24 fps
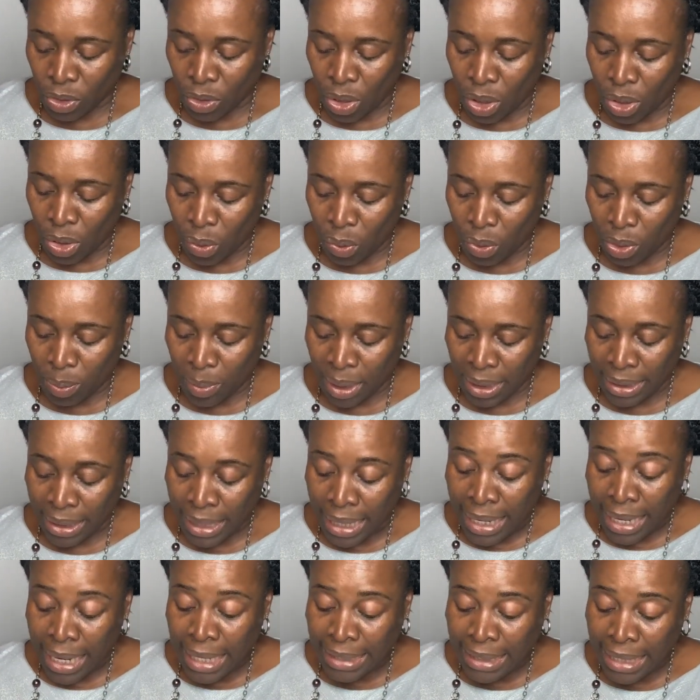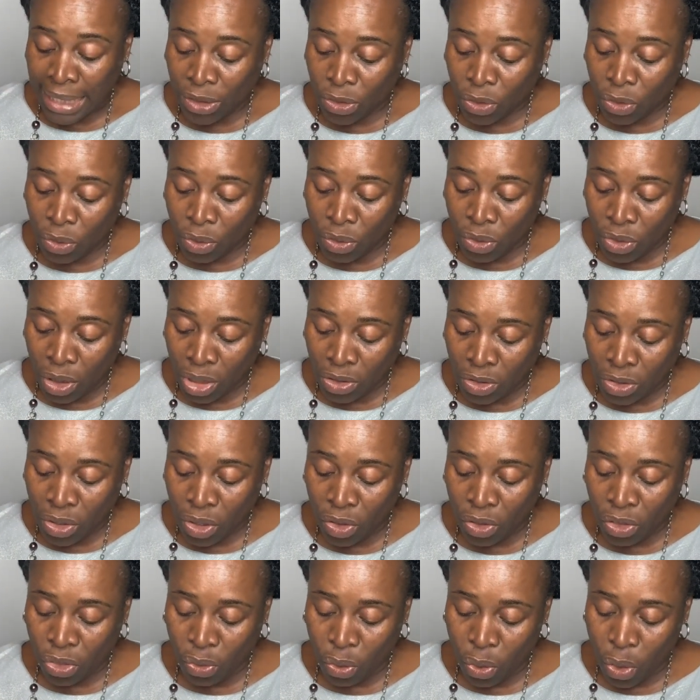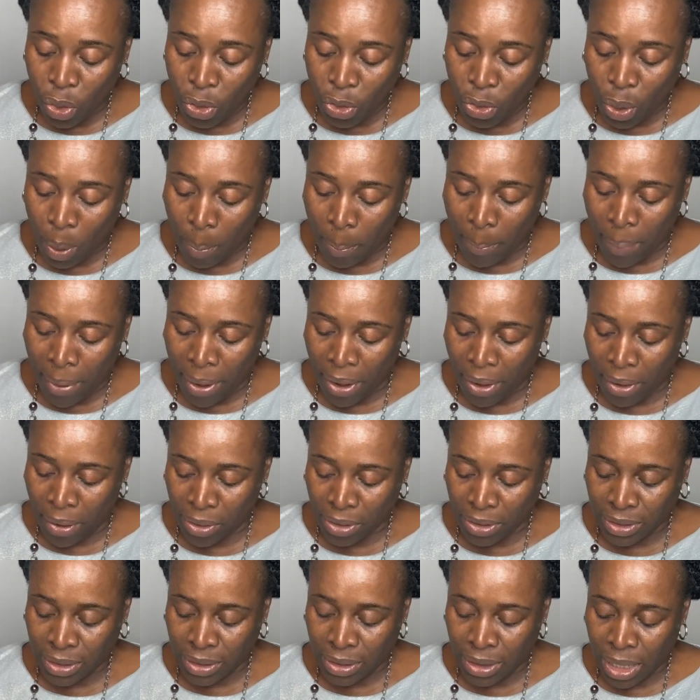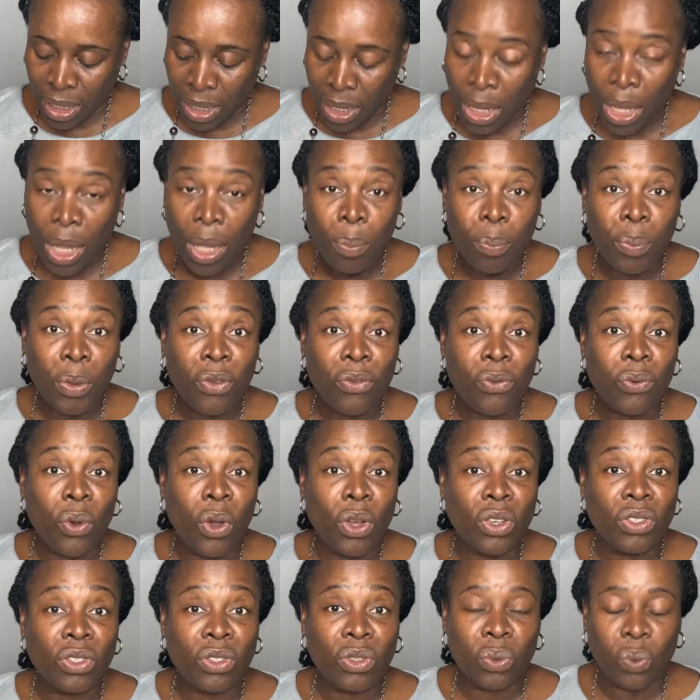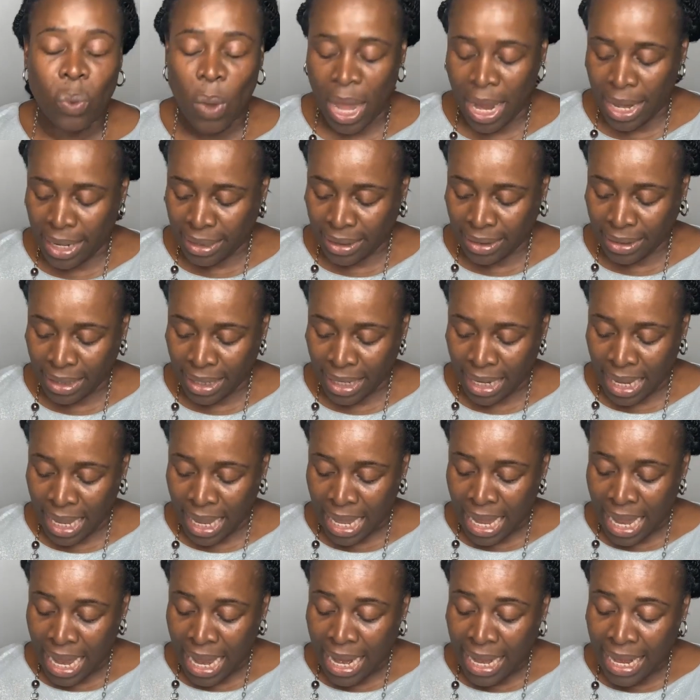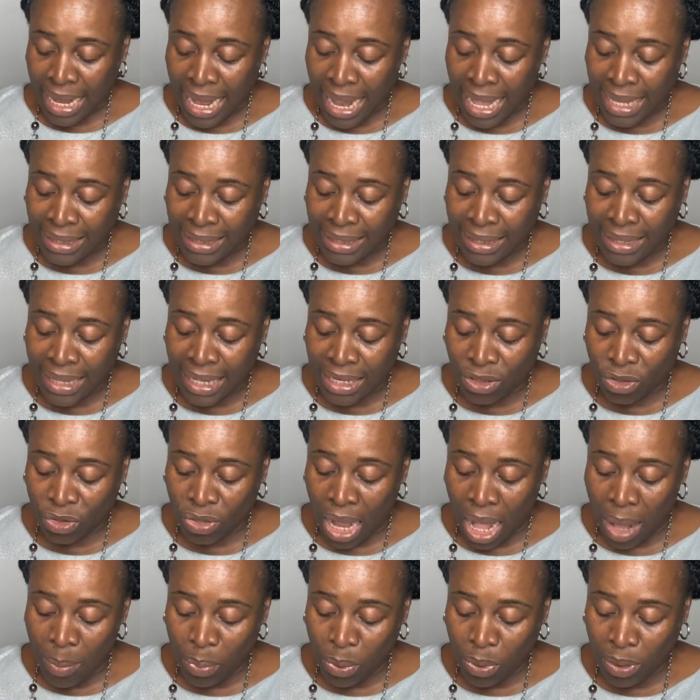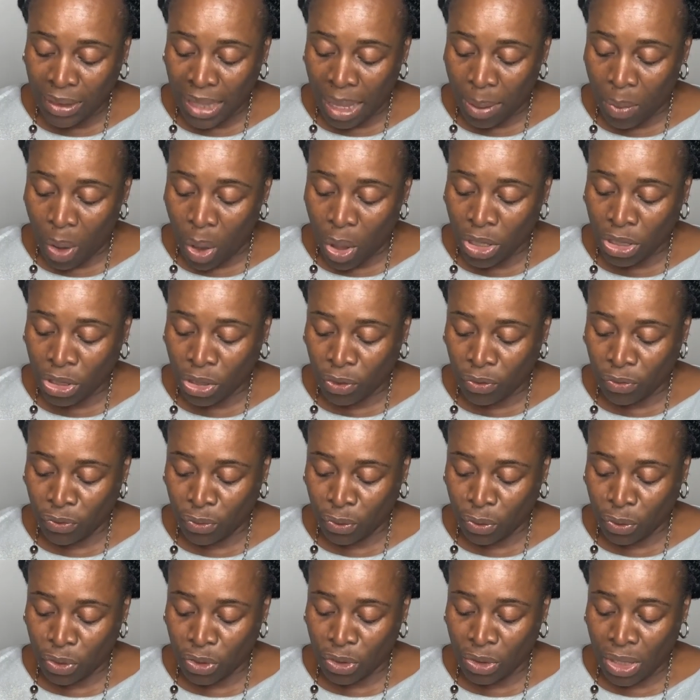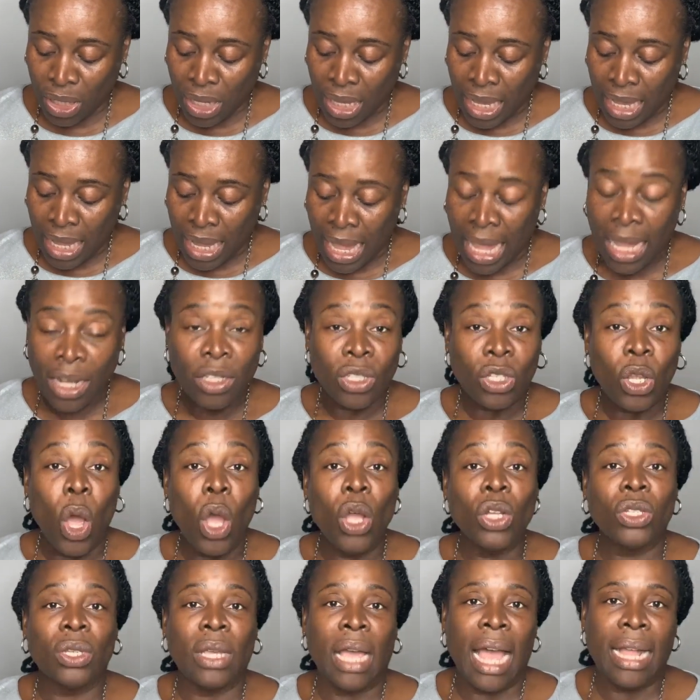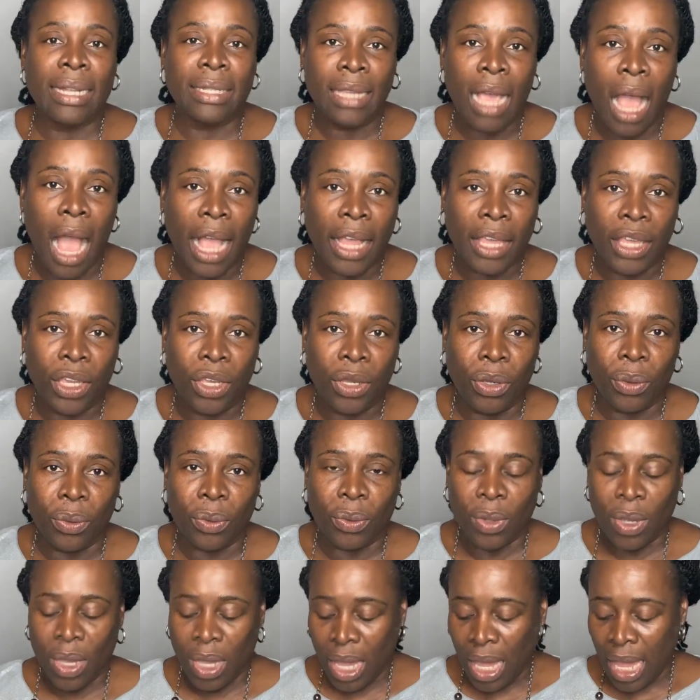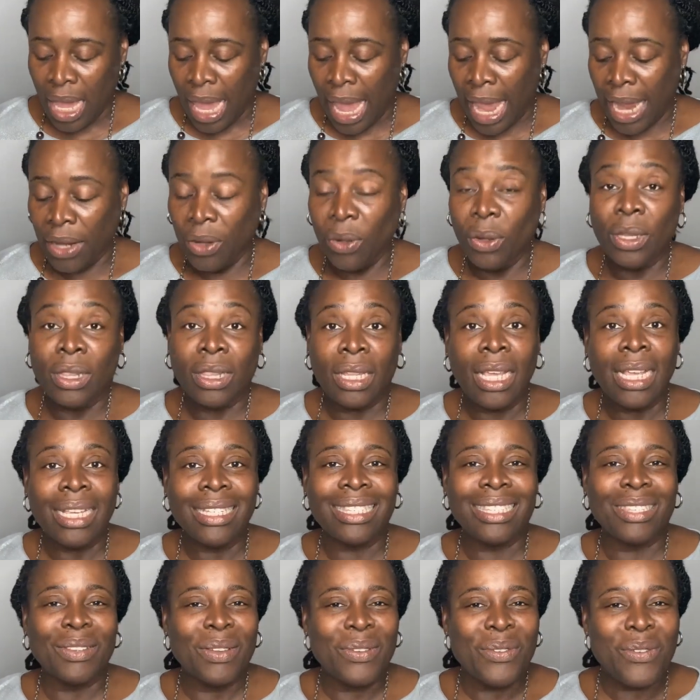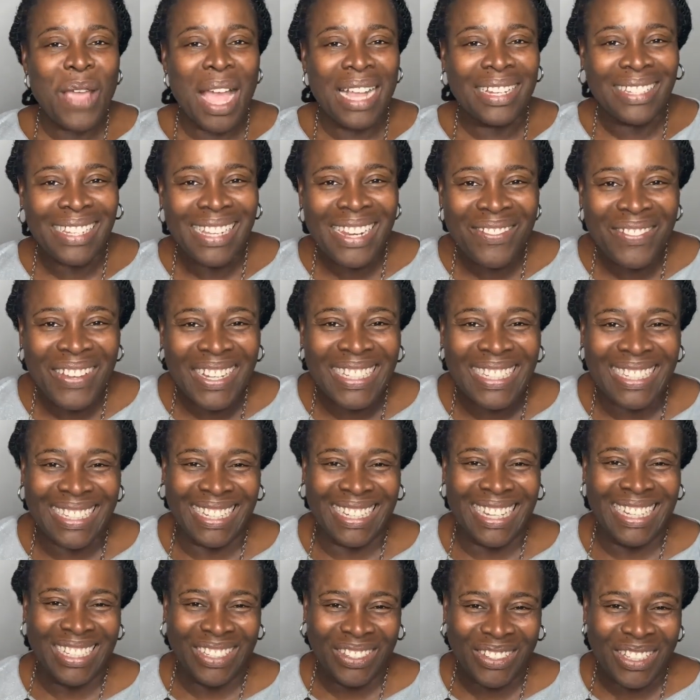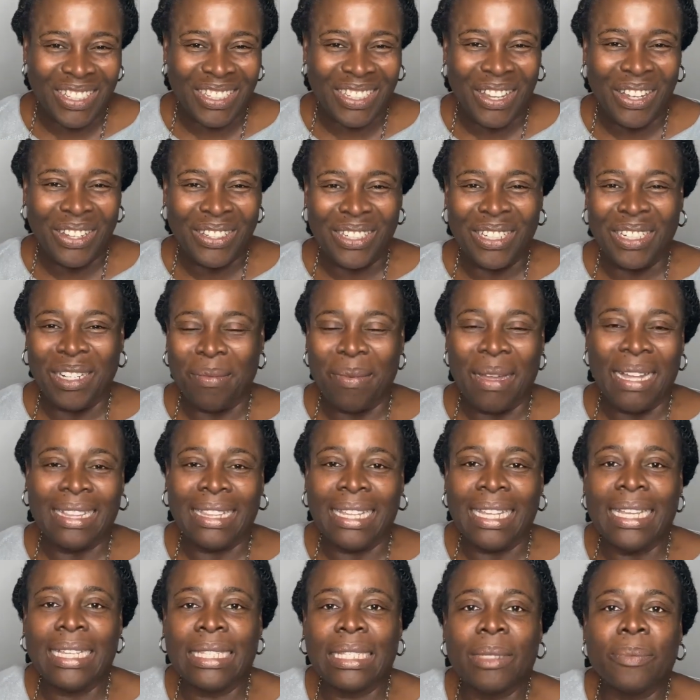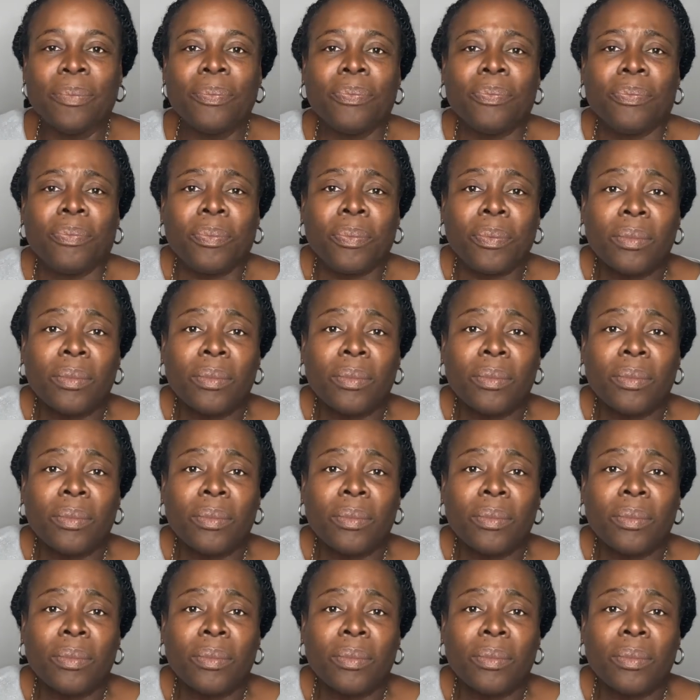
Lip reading: the younger women. He said, do not throw your pearls before swine, lest they trample them underfoot and turn to attack you. And we actually went into discussion about this,